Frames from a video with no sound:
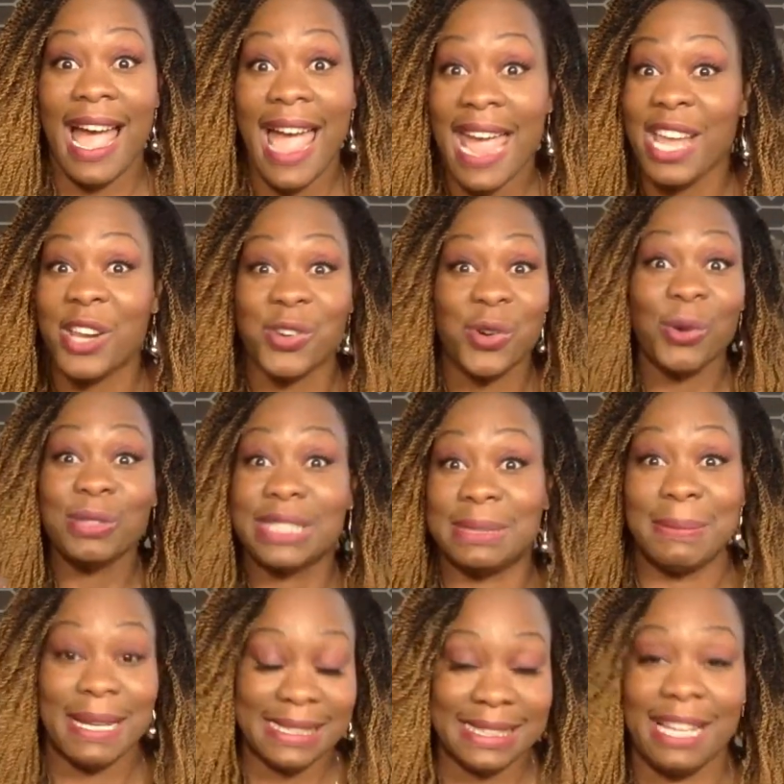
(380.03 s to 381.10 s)
I
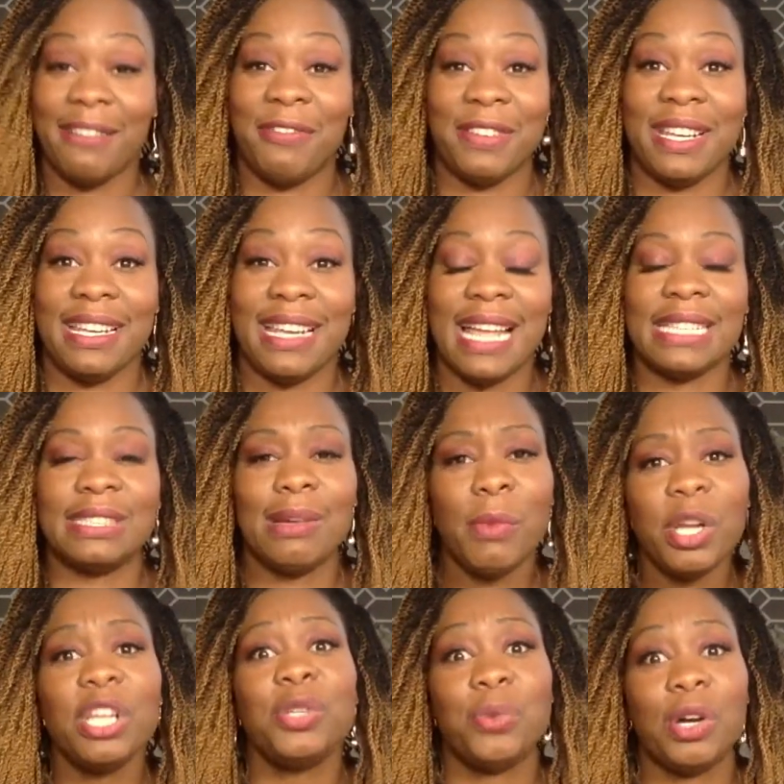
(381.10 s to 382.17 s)
engross myself in it. And so I'm
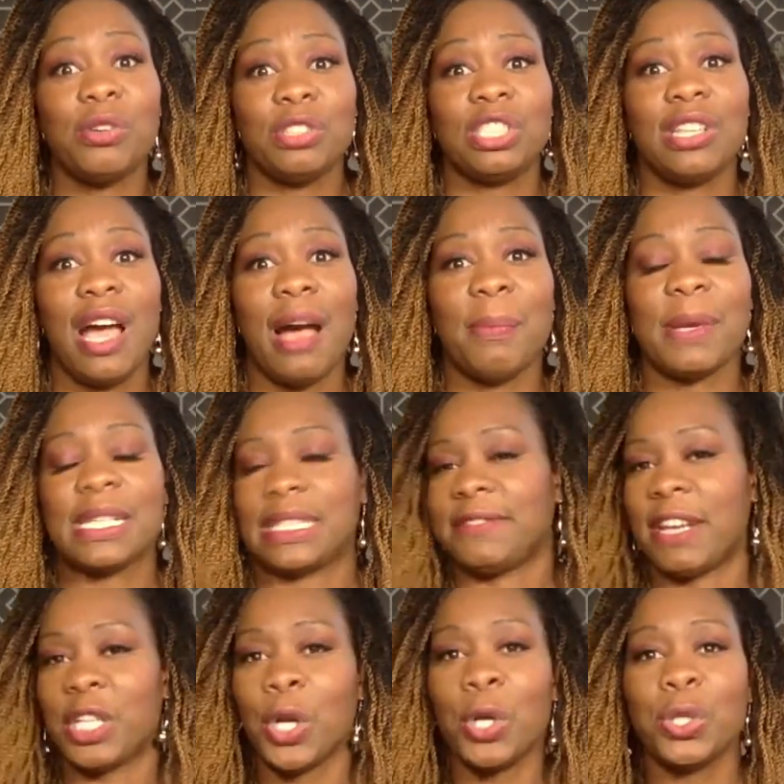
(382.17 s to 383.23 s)
going to do a good job because
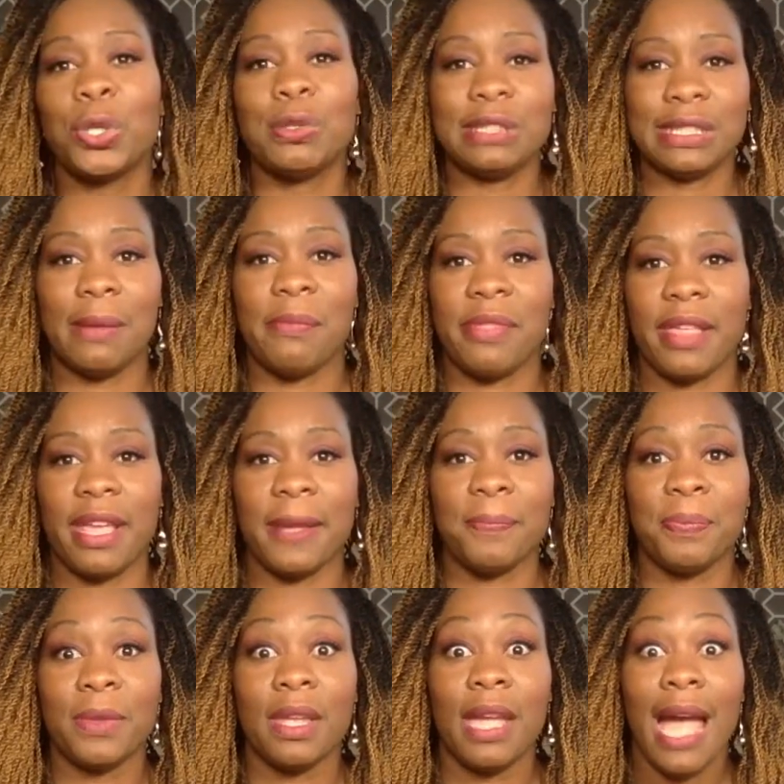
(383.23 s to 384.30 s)
if I don't know something,
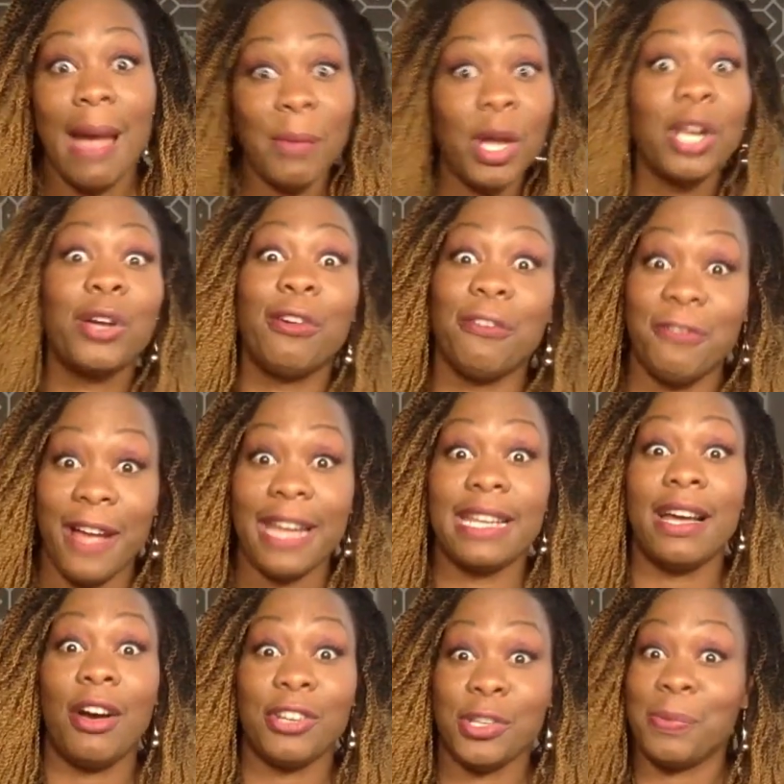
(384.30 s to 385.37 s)
I'm going to go
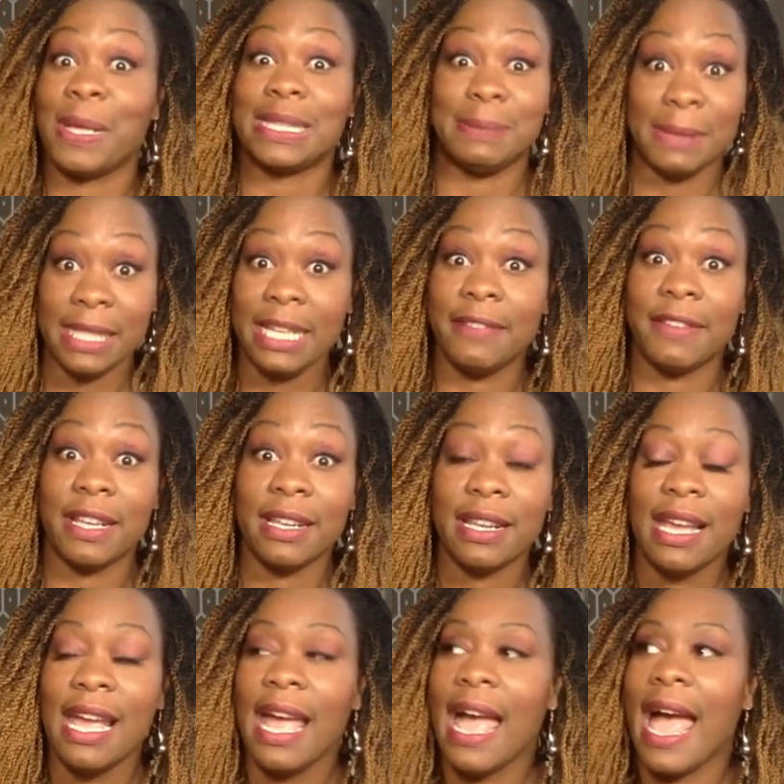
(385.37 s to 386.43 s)
find out. You best believe it.
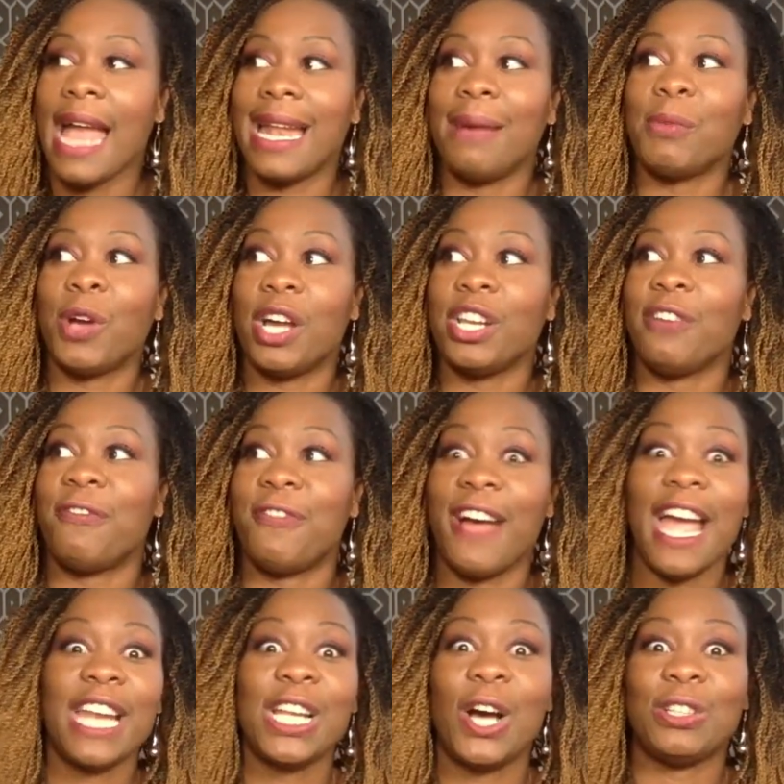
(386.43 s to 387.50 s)
And I'm going to
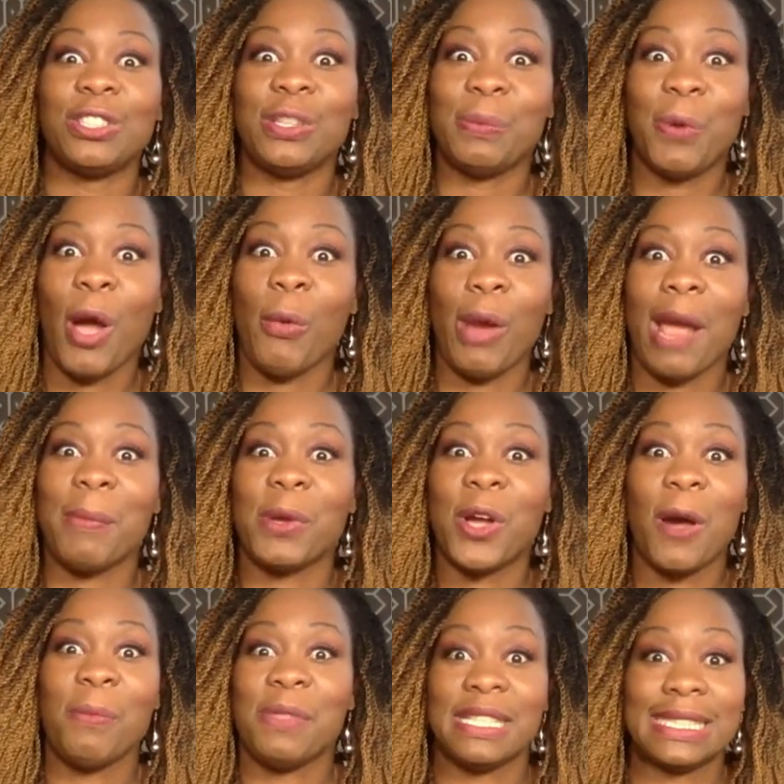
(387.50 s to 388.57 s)
find out to the point where I
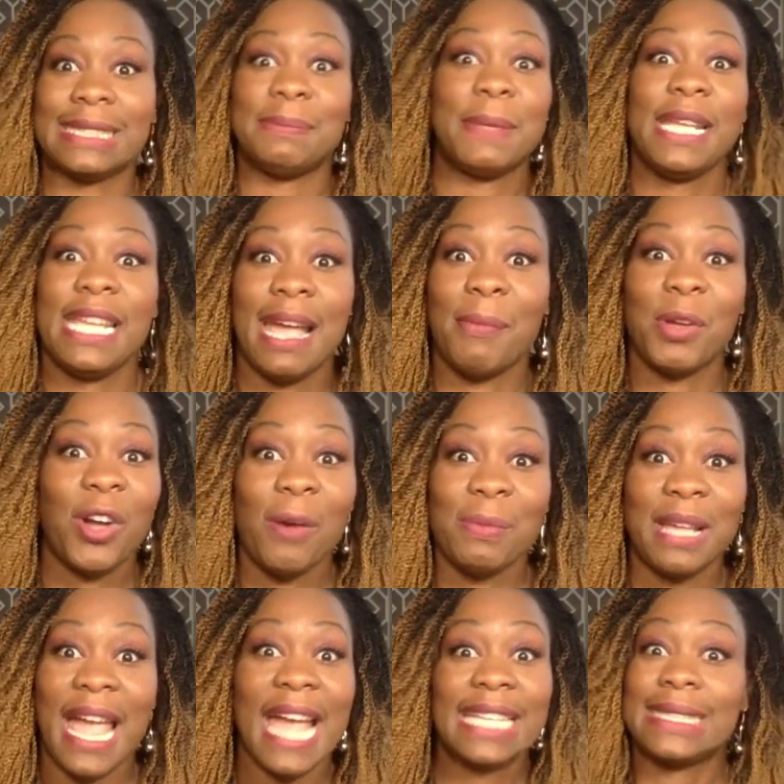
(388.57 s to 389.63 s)
become this me. I
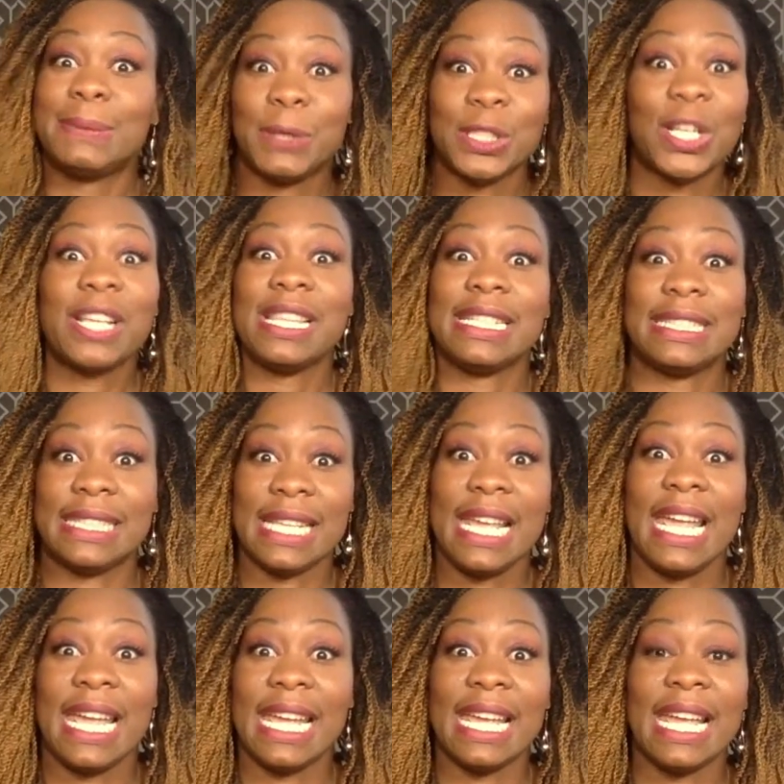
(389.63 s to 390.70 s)
become the expert at this
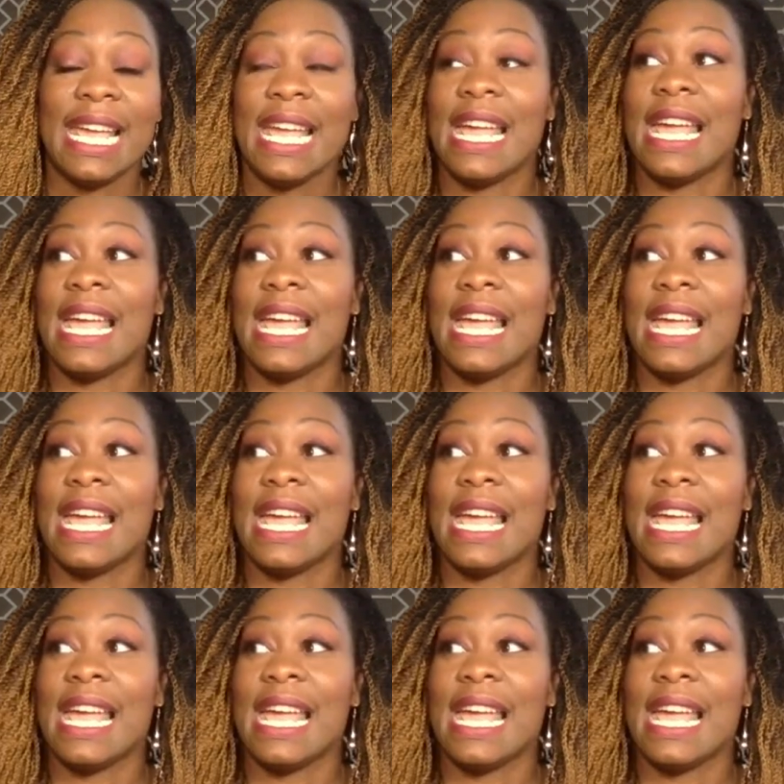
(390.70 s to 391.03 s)
thing,